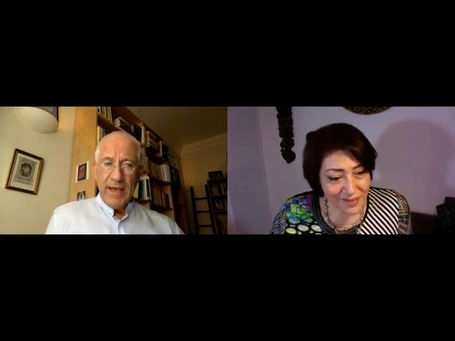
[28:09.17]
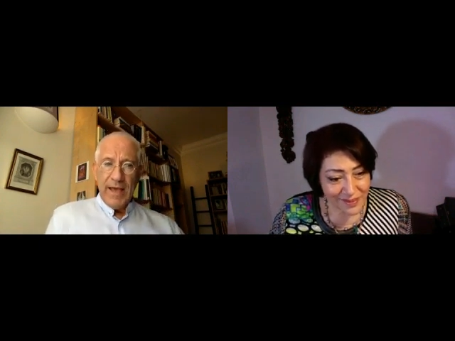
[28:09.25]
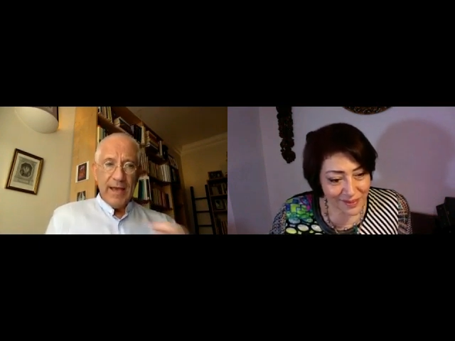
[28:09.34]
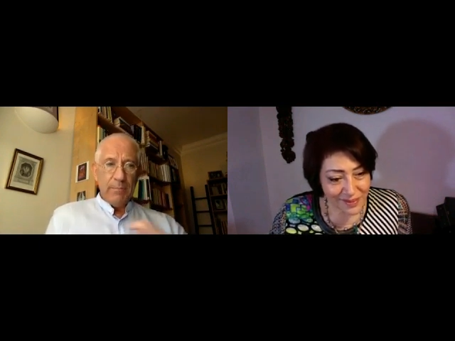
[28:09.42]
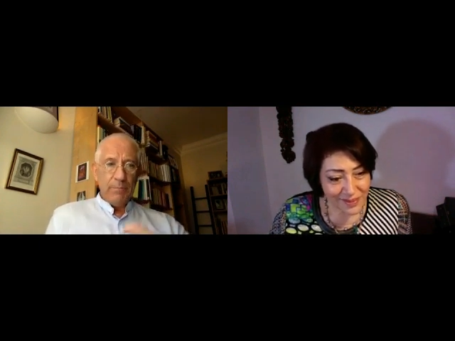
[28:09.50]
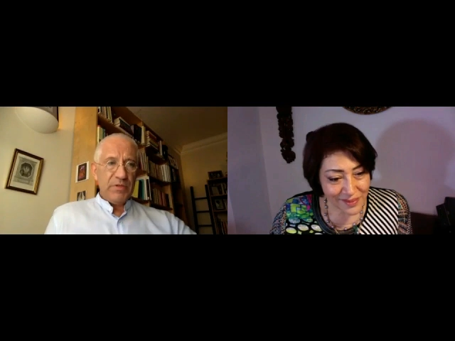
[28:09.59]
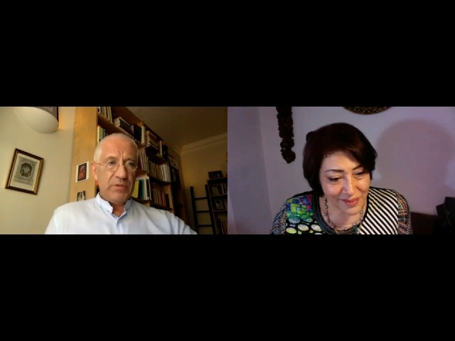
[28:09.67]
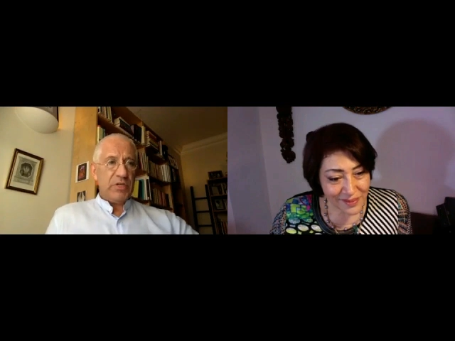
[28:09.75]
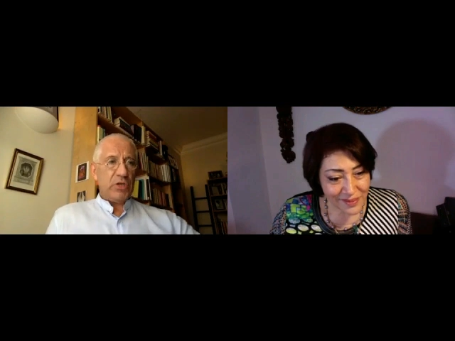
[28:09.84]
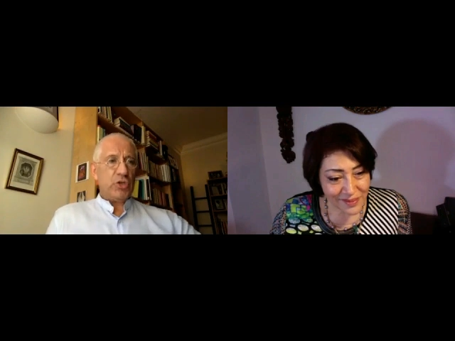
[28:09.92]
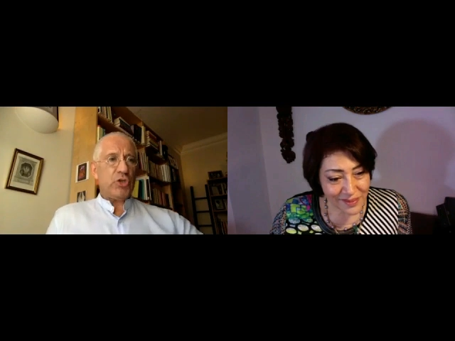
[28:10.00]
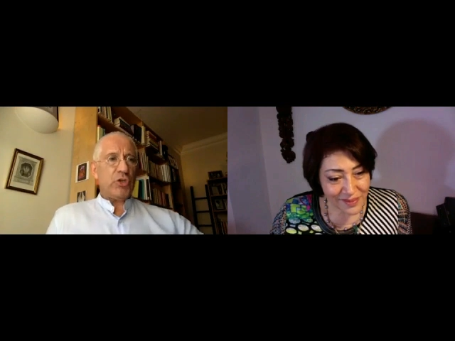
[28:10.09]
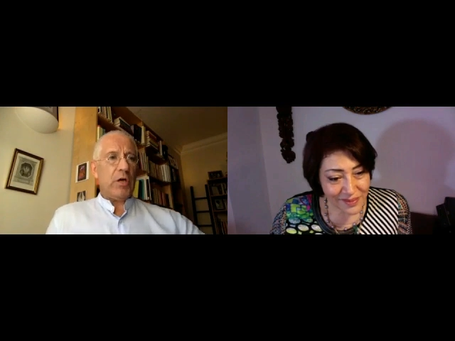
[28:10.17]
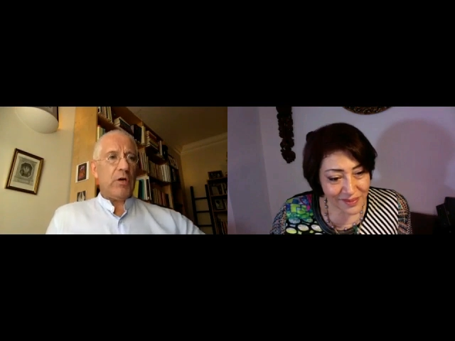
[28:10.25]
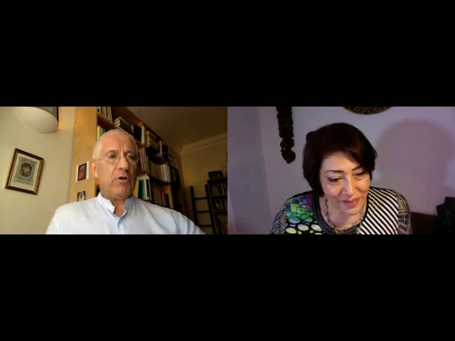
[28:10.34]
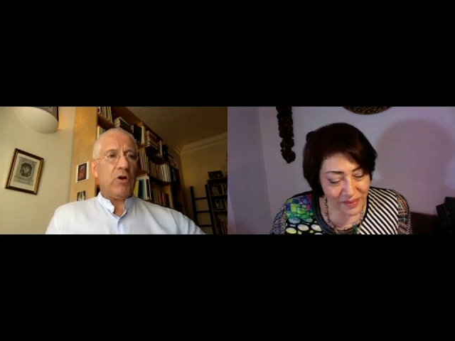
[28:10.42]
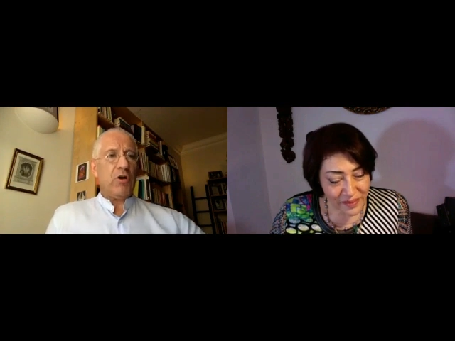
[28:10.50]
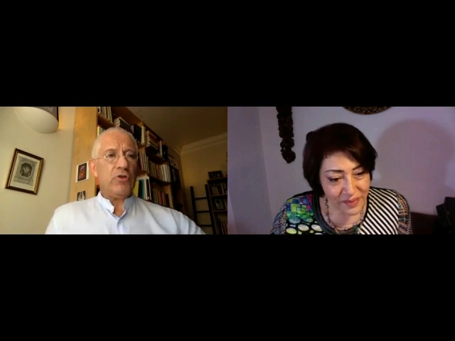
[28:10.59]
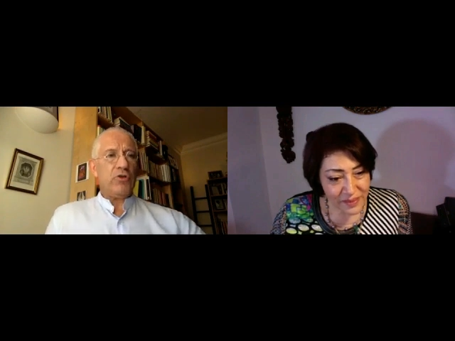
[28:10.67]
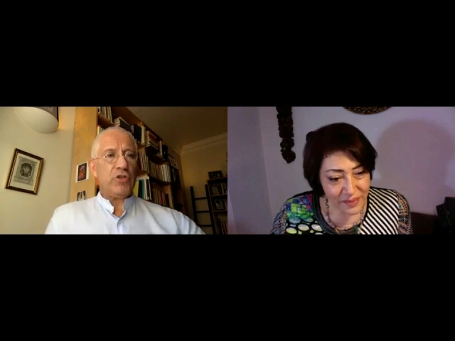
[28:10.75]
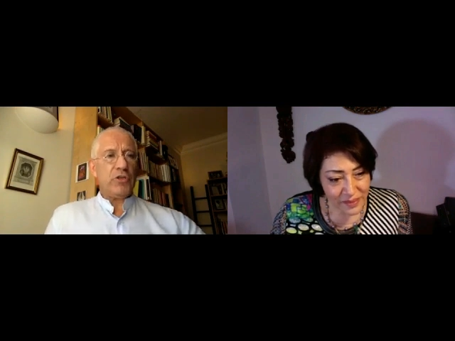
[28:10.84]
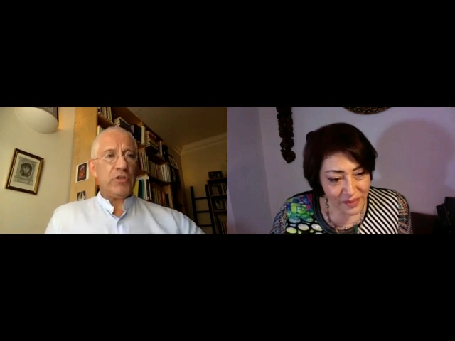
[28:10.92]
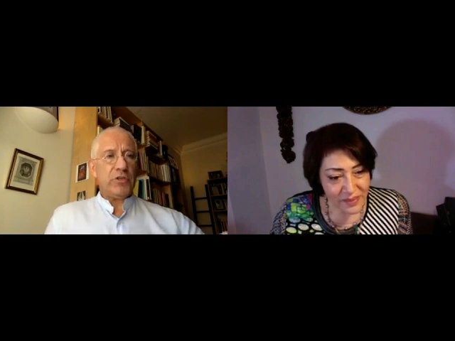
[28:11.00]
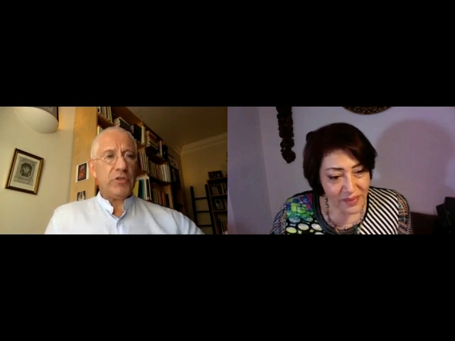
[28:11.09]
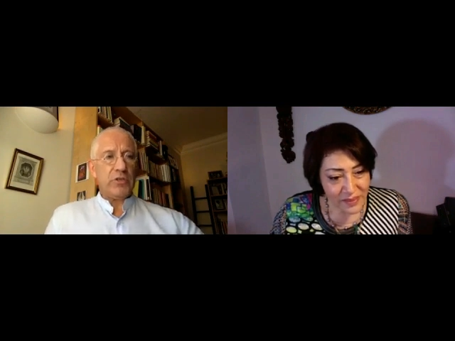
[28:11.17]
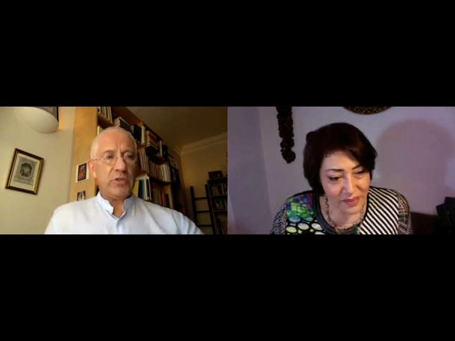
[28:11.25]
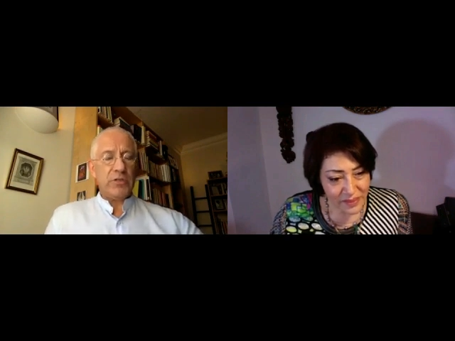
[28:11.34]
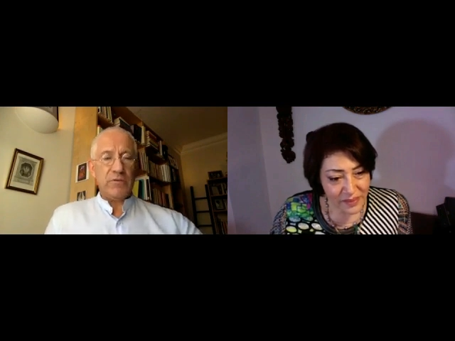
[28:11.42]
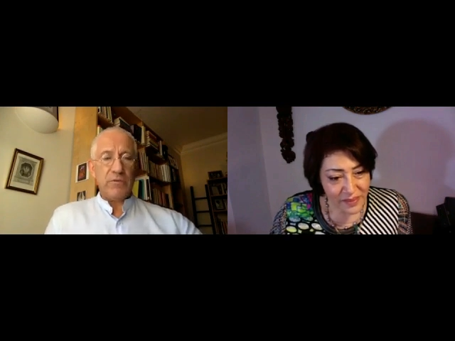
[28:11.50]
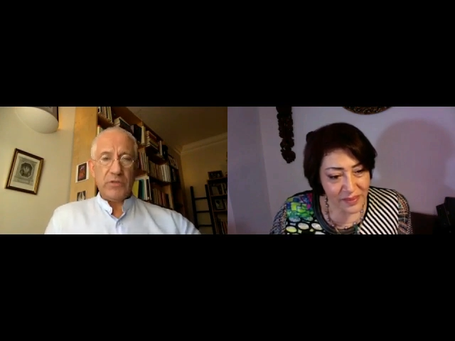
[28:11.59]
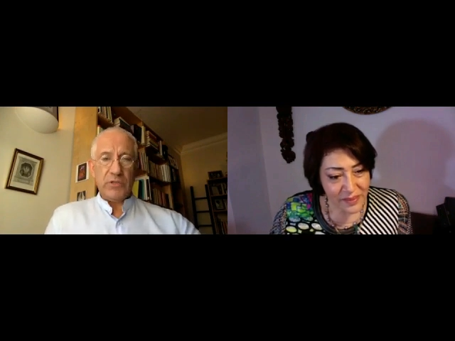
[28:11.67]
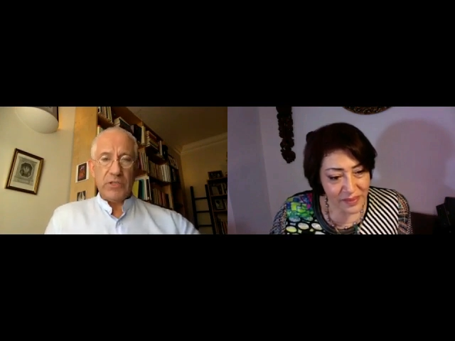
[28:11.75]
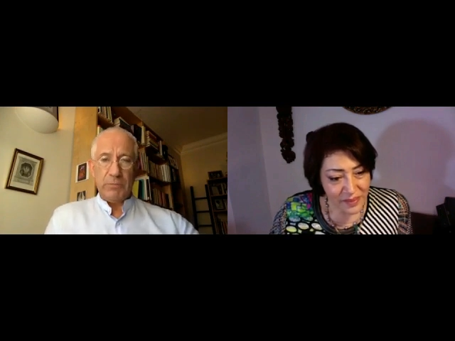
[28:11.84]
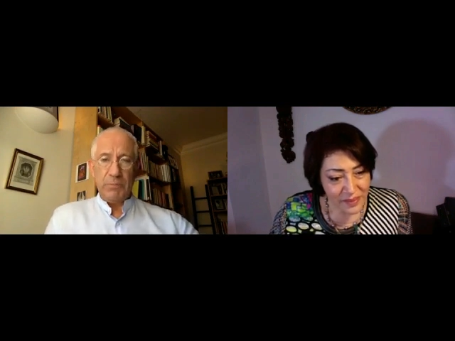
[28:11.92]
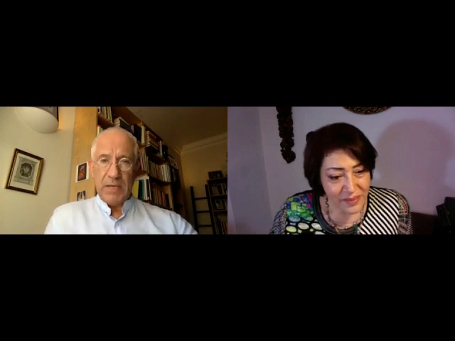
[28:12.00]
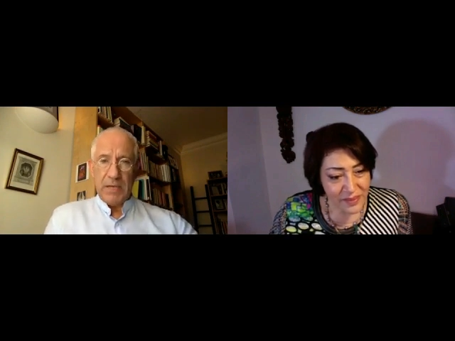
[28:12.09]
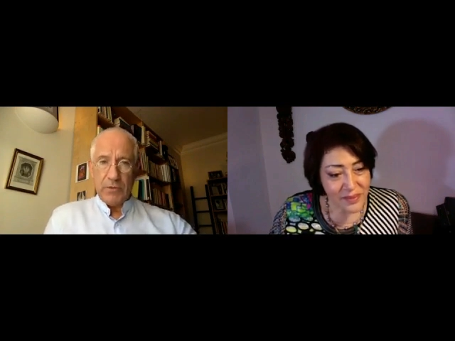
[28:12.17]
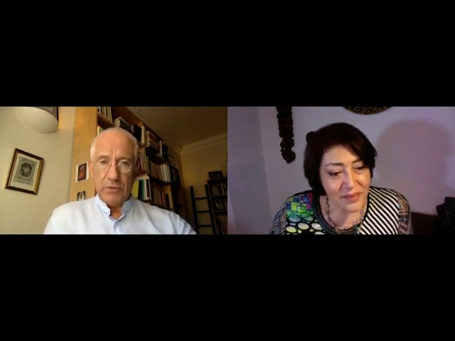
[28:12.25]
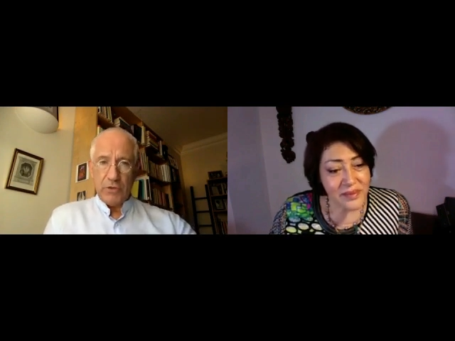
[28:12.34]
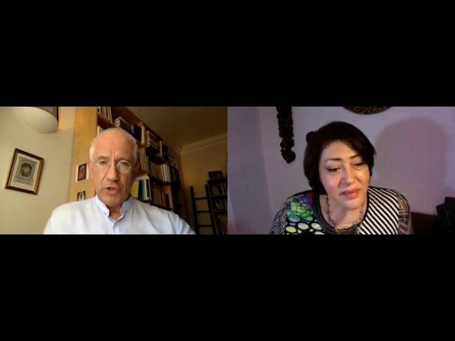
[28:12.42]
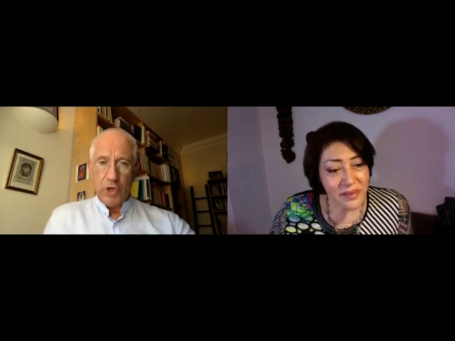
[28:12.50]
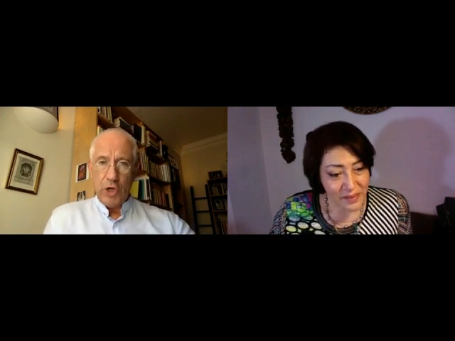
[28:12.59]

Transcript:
Speaker 1: and position our consciousness through speech,